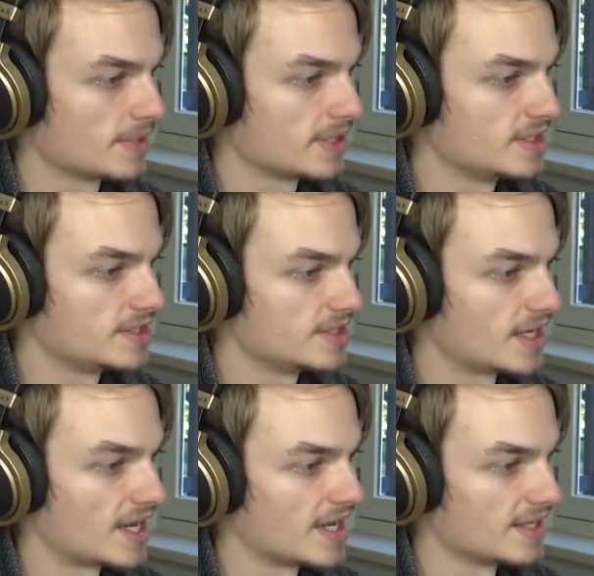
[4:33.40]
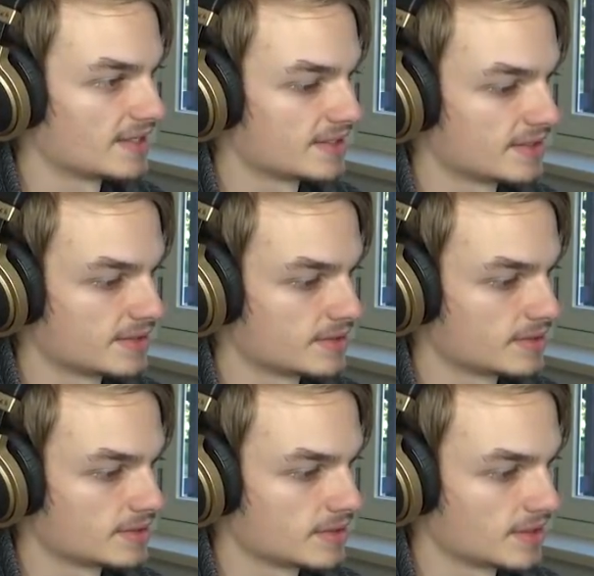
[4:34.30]
Maybe I need to die.
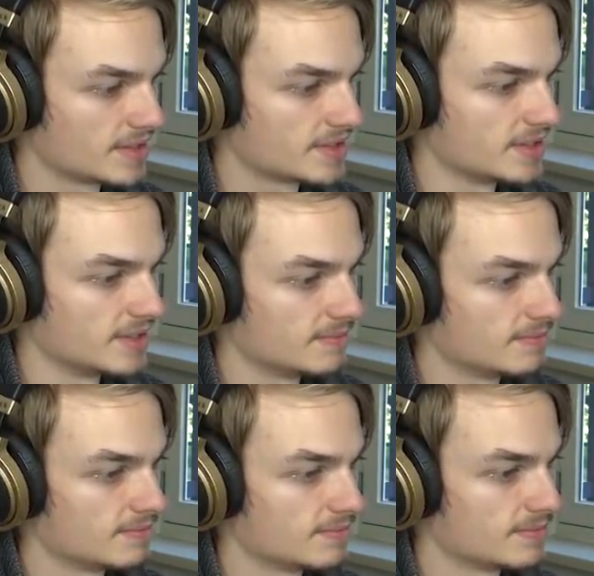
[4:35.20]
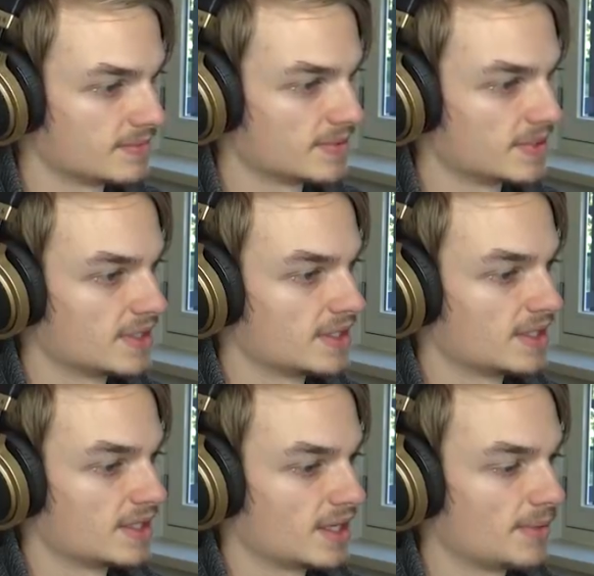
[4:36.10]
Let's see.
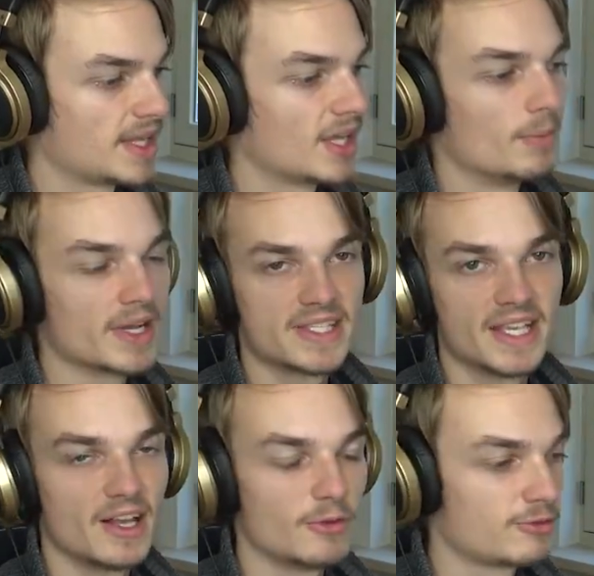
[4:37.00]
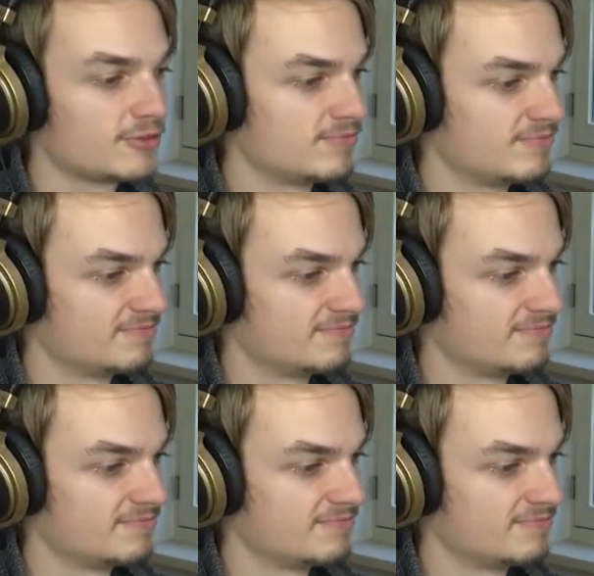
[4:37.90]
Let me kill myself.